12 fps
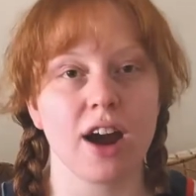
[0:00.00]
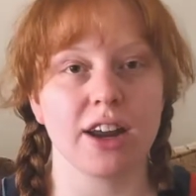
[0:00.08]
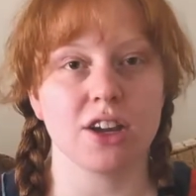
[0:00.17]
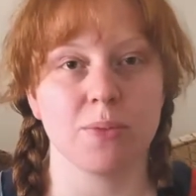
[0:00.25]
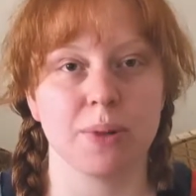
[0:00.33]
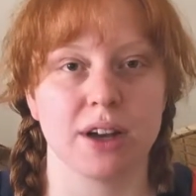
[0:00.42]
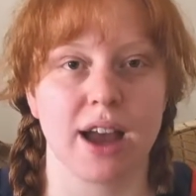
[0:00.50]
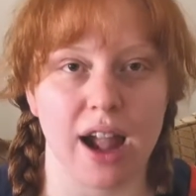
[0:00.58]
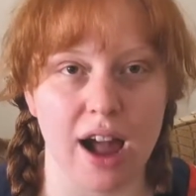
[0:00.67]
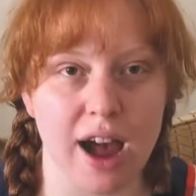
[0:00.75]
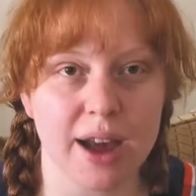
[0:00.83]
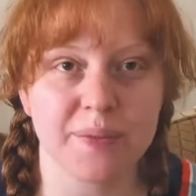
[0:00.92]
audiobook I
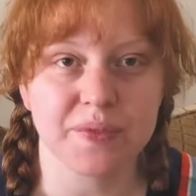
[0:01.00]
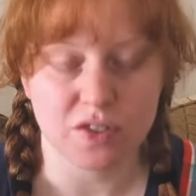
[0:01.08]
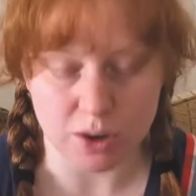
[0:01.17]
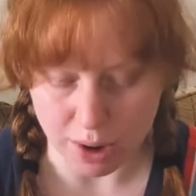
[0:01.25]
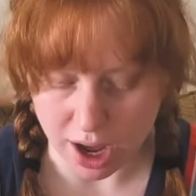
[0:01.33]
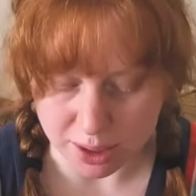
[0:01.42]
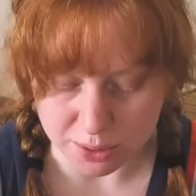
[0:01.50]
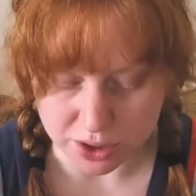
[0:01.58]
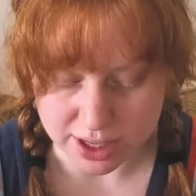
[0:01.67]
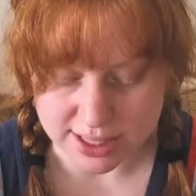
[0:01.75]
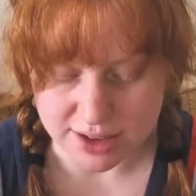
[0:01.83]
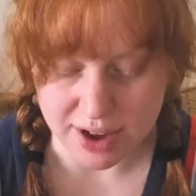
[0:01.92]
got from Audible
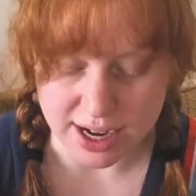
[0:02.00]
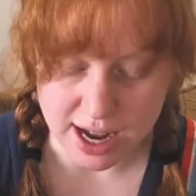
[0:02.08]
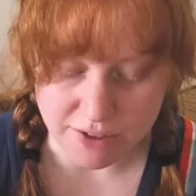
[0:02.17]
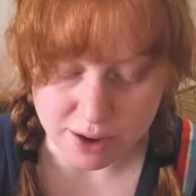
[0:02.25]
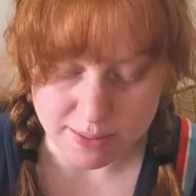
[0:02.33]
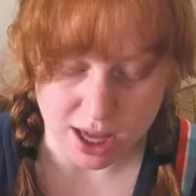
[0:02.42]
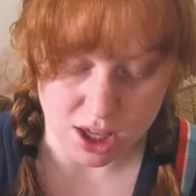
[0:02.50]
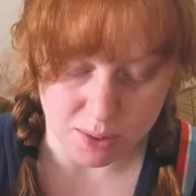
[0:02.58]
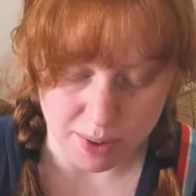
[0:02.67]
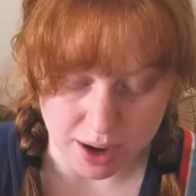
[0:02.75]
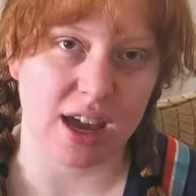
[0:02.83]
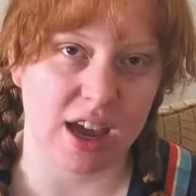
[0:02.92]
is If I Never Met You
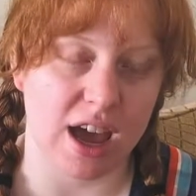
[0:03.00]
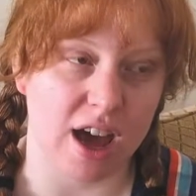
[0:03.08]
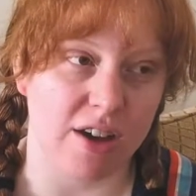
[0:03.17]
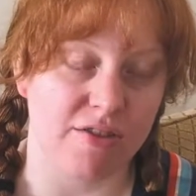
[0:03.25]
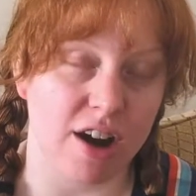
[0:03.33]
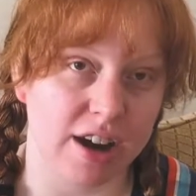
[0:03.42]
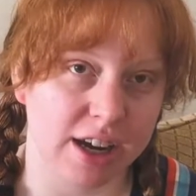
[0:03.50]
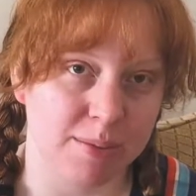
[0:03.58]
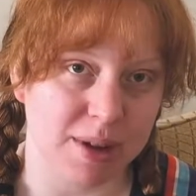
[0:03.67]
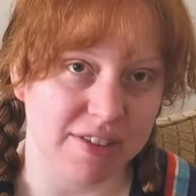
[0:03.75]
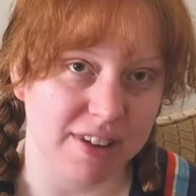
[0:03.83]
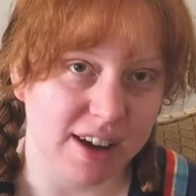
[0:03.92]
by Mhairi
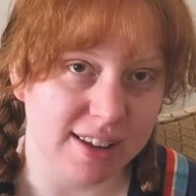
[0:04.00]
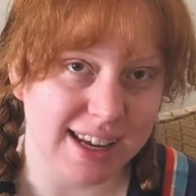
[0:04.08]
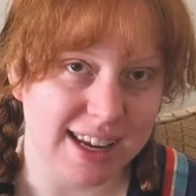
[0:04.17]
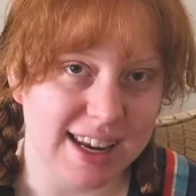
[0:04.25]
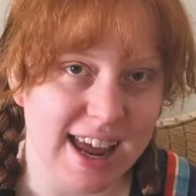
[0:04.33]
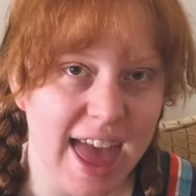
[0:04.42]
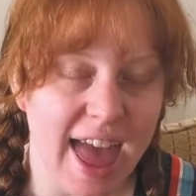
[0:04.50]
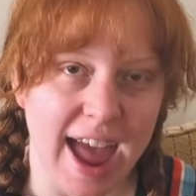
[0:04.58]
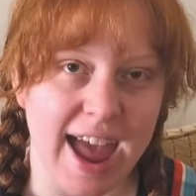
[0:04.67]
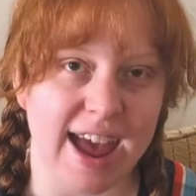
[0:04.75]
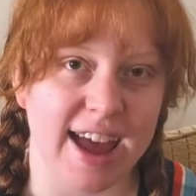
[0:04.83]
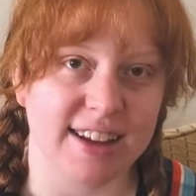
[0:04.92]
MacFarlane,
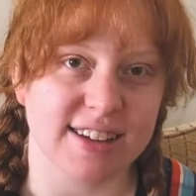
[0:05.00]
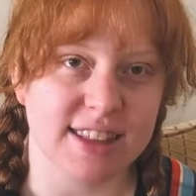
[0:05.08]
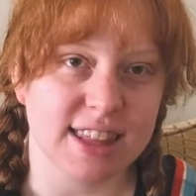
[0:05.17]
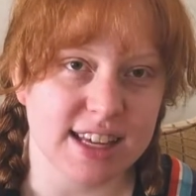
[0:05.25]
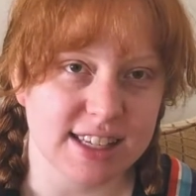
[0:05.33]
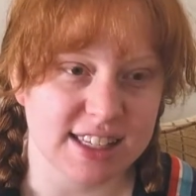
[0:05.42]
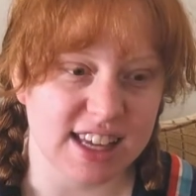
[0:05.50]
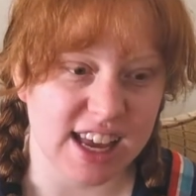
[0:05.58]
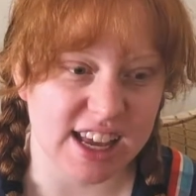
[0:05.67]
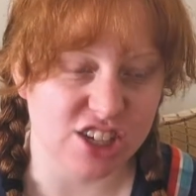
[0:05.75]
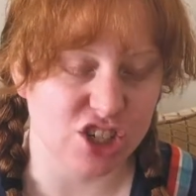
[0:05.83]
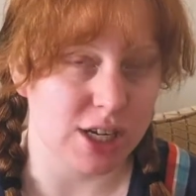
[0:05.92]
and this
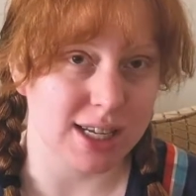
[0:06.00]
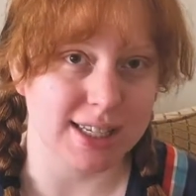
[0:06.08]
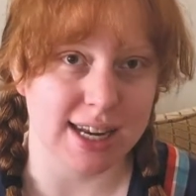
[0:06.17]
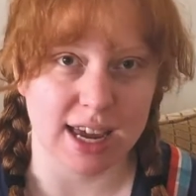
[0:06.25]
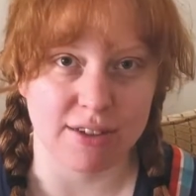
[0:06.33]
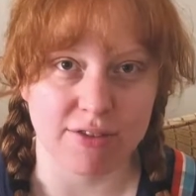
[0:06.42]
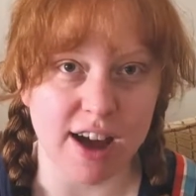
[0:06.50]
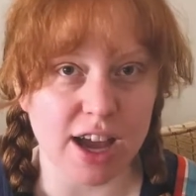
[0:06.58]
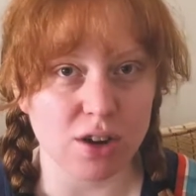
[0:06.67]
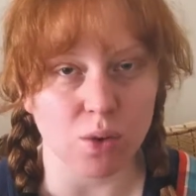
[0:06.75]
is just a fun